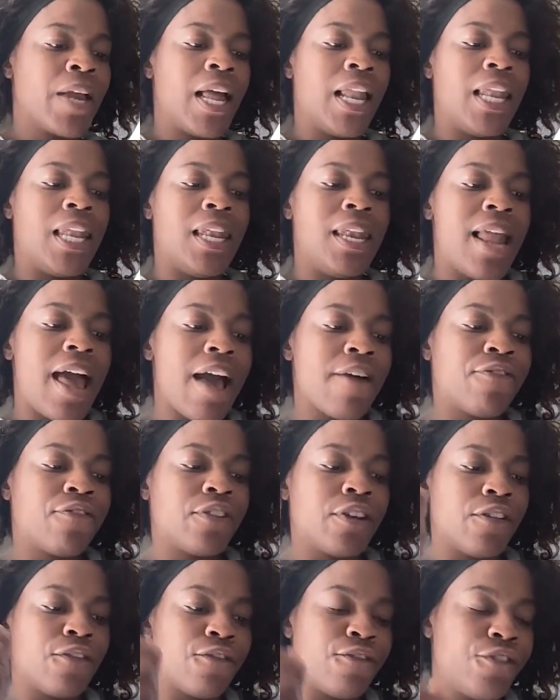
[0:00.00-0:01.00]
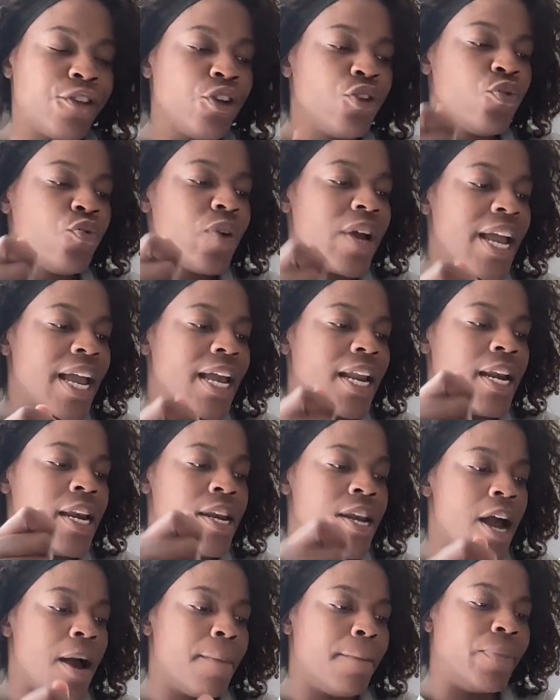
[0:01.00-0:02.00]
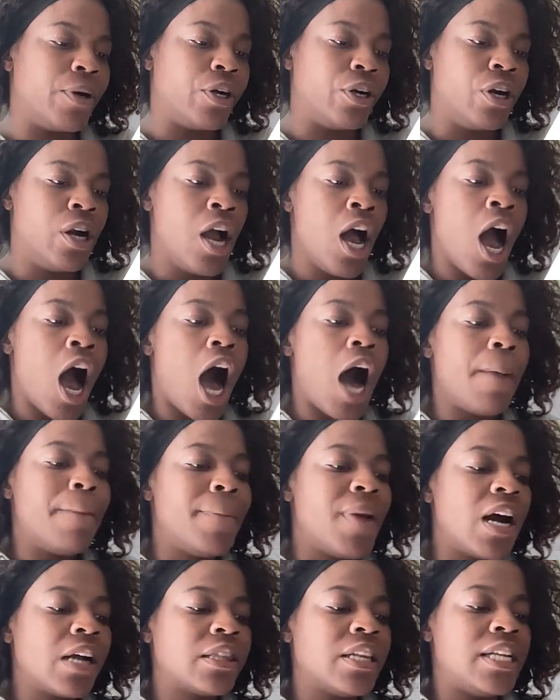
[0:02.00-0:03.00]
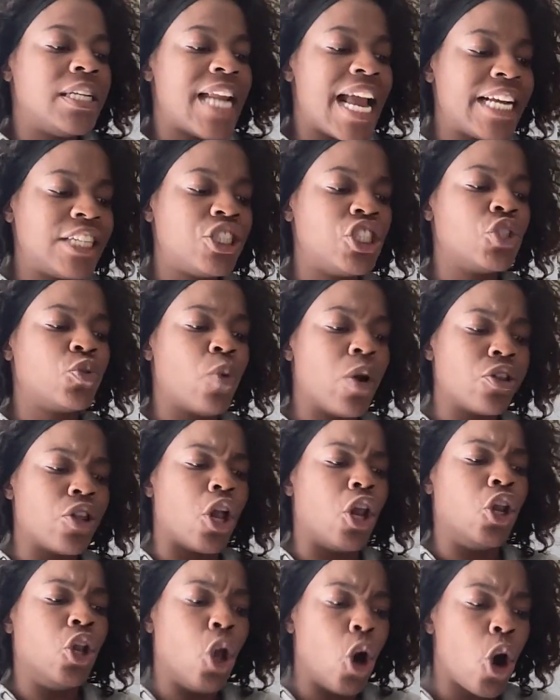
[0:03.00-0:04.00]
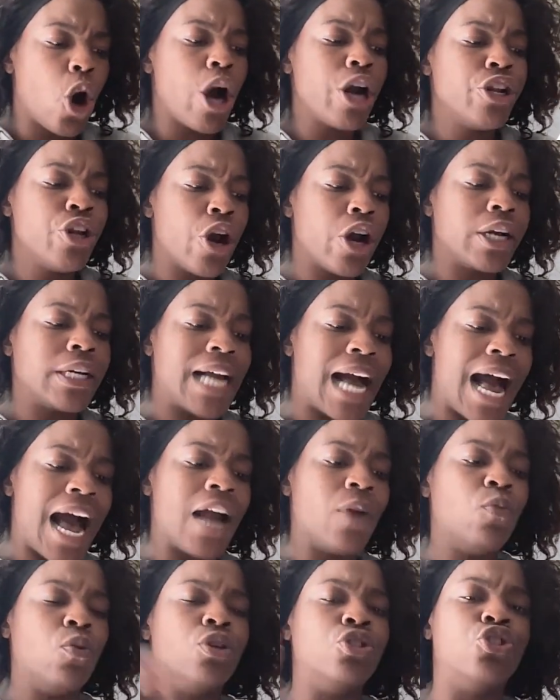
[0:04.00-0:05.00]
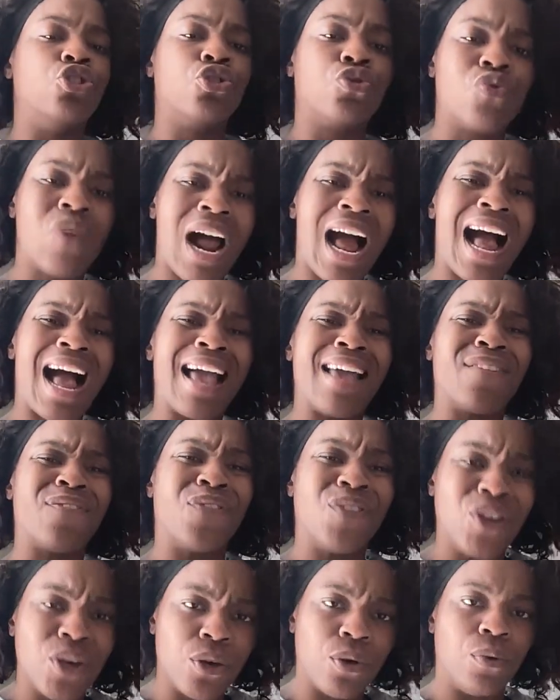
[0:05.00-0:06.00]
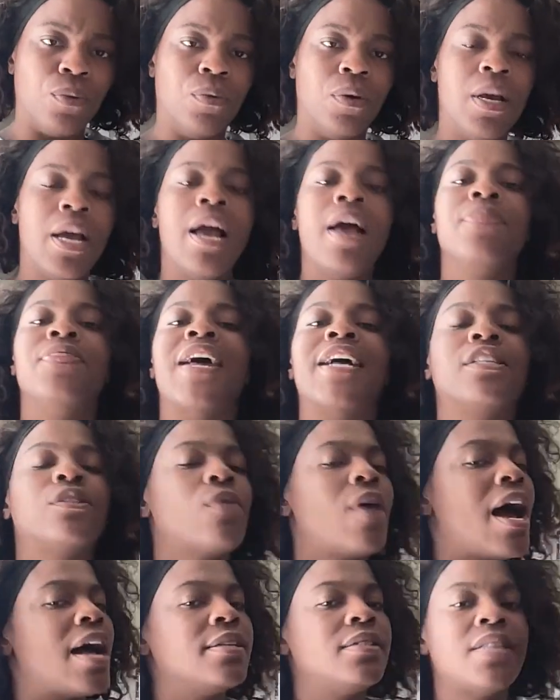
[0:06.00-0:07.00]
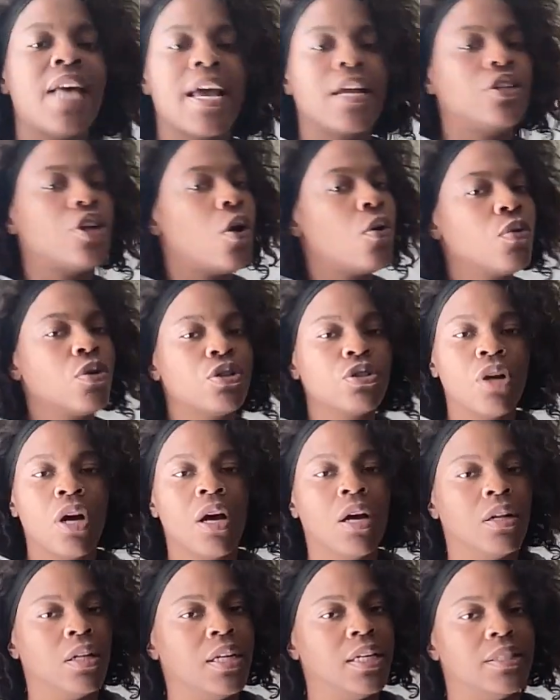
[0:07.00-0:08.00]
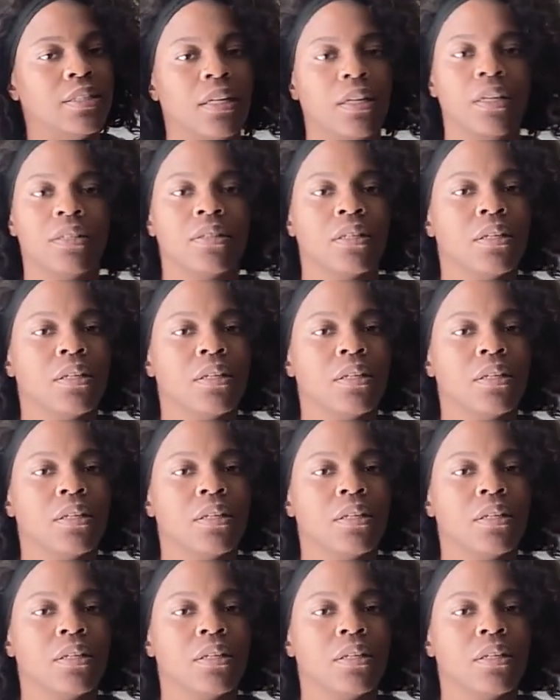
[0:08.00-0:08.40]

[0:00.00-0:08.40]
left few in number, among the nations where the Lord your God will drive you. That's why I say, don't listen.